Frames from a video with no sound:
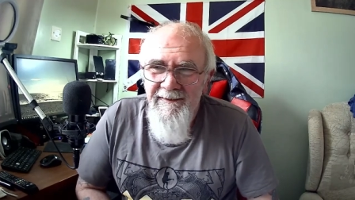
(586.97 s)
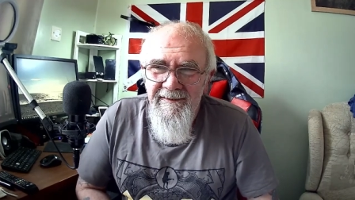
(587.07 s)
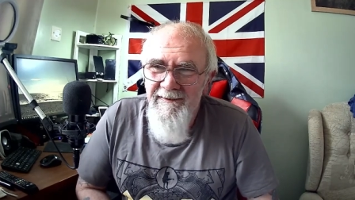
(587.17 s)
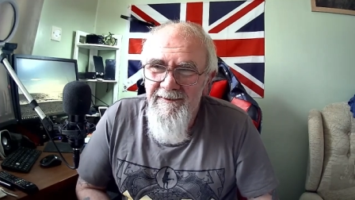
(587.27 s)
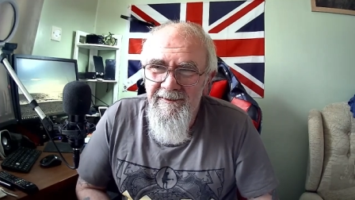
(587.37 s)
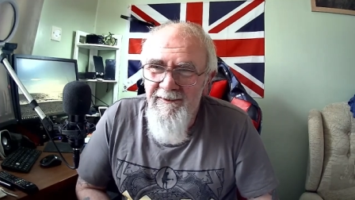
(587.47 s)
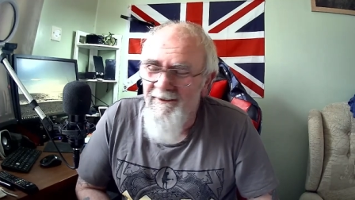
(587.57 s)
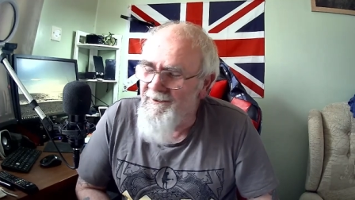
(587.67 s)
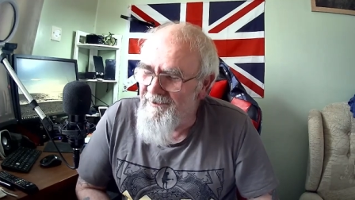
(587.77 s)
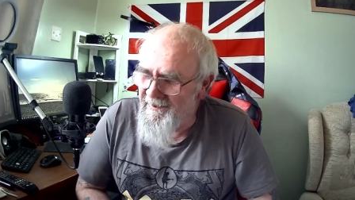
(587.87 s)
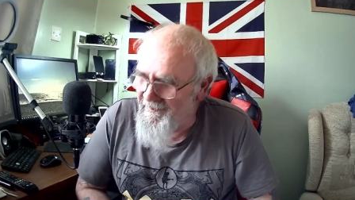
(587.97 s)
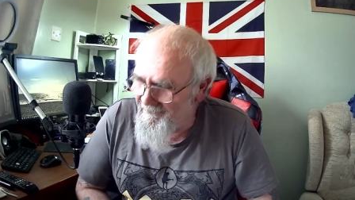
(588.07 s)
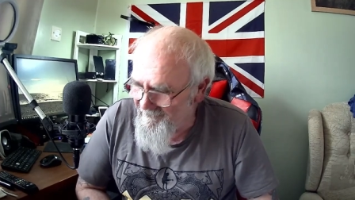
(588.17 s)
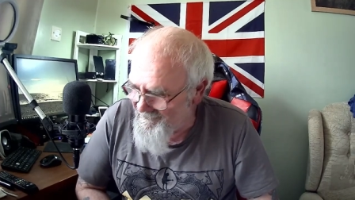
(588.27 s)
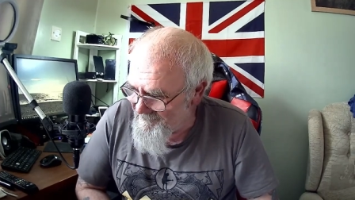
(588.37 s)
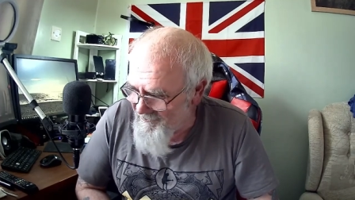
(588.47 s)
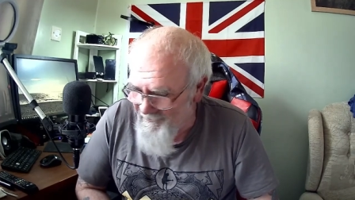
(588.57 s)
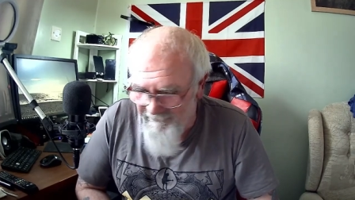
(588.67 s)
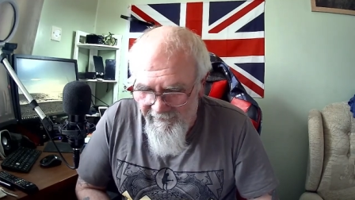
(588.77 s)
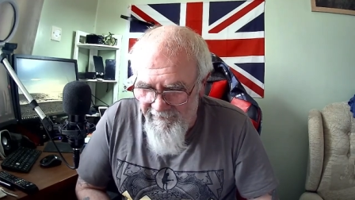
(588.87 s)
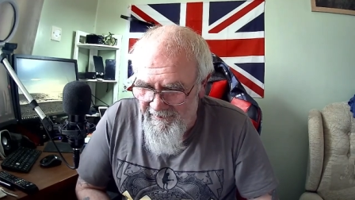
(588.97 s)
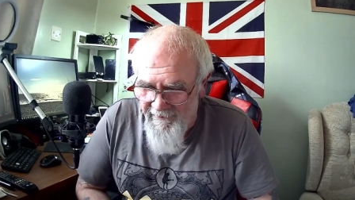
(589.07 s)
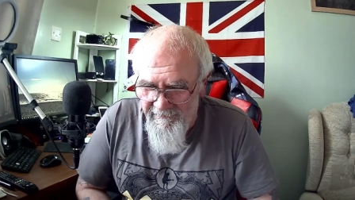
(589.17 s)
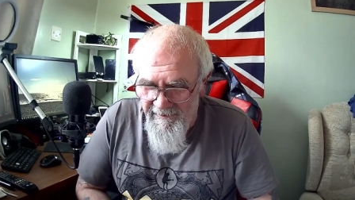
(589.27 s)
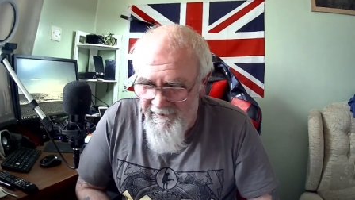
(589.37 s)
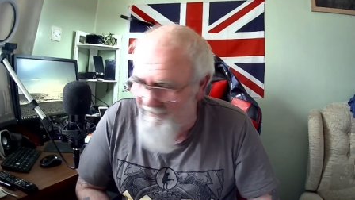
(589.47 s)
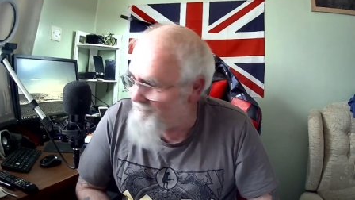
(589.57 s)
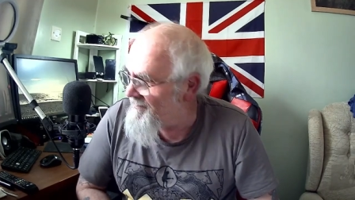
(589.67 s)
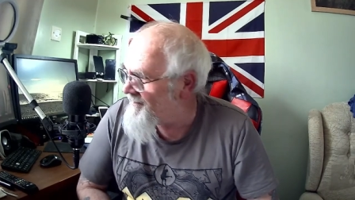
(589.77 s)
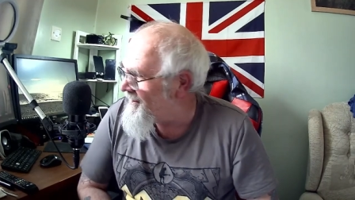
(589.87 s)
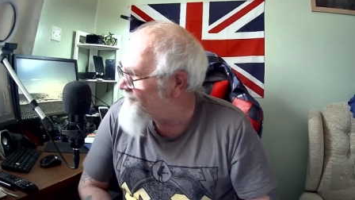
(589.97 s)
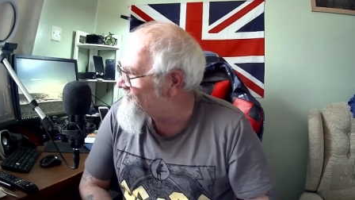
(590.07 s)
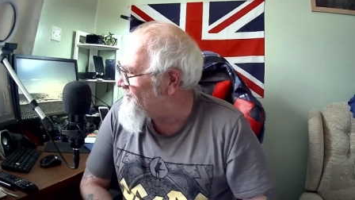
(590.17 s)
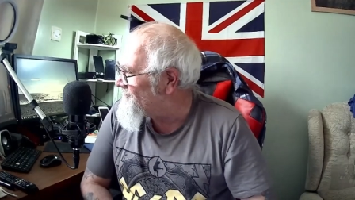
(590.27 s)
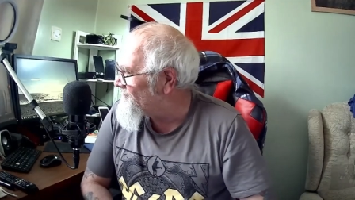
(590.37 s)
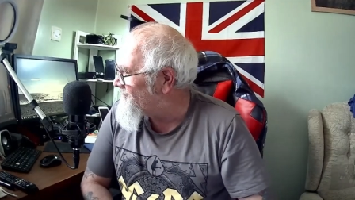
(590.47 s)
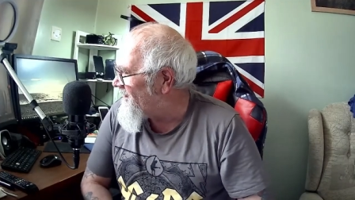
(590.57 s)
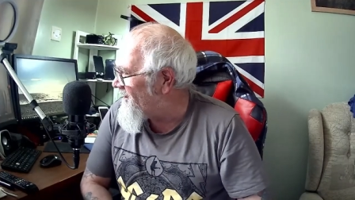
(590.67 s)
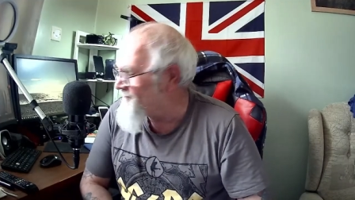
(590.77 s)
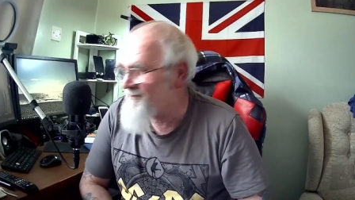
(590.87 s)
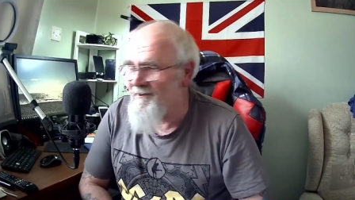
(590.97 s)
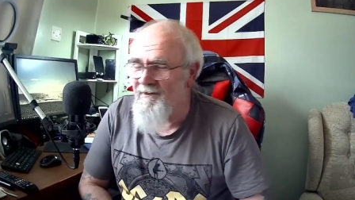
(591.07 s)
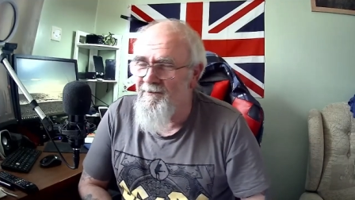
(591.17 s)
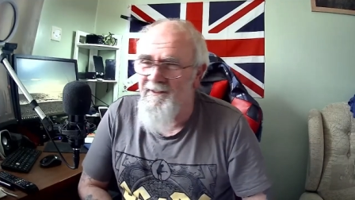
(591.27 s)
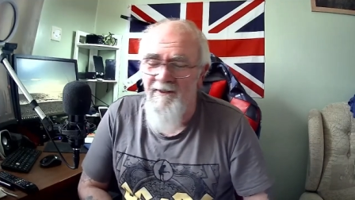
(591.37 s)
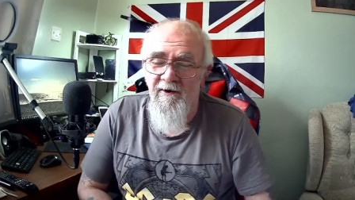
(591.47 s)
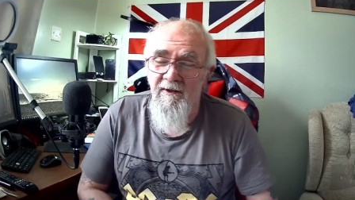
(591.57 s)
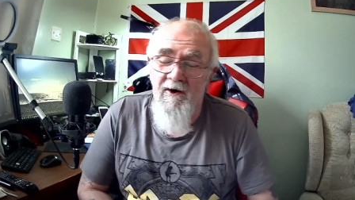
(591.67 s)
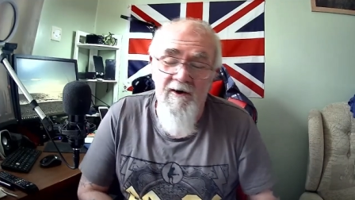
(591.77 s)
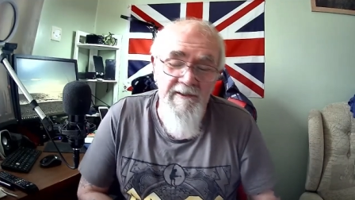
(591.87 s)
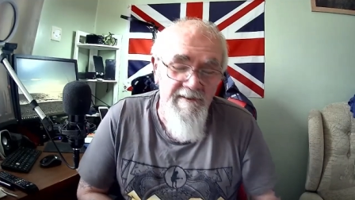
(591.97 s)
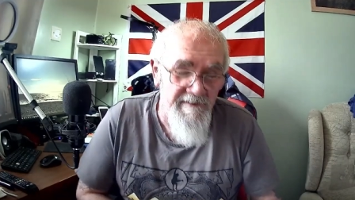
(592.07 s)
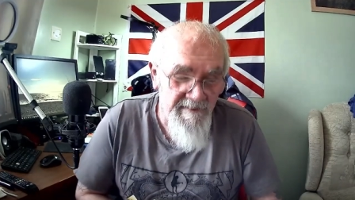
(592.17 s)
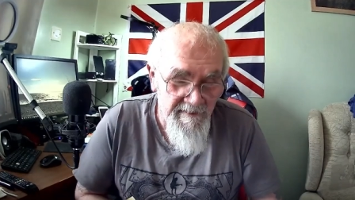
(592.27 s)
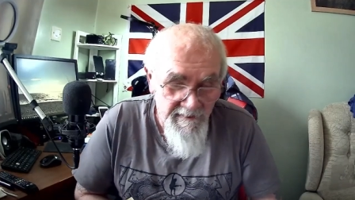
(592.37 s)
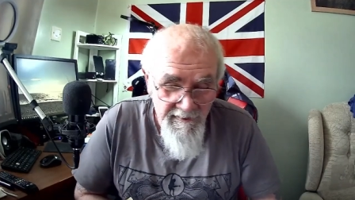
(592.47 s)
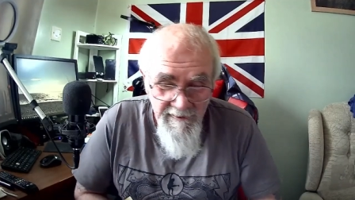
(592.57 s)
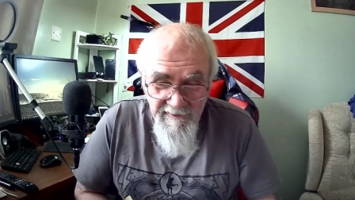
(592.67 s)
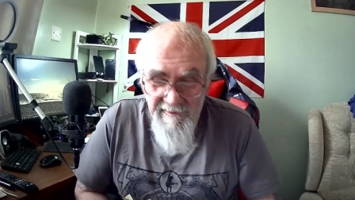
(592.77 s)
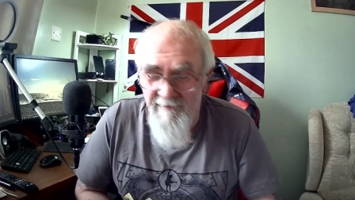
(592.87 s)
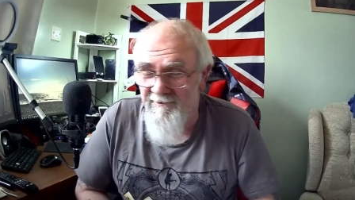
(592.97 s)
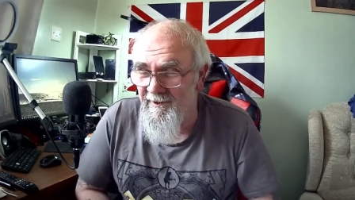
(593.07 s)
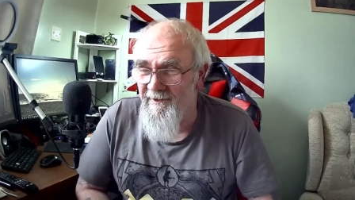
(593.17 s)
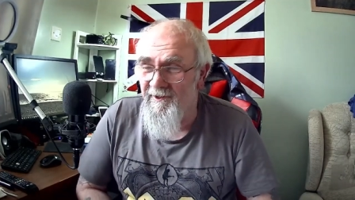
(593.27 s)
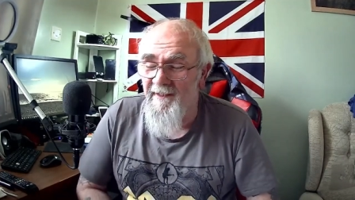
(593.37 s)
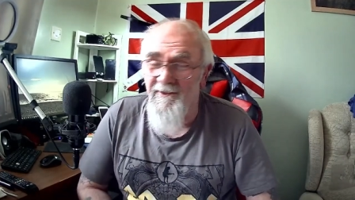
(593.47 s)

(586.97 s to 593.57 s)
Oh dear. Right from the opening, it's been an absolute farce. And I mean, I, I seriously think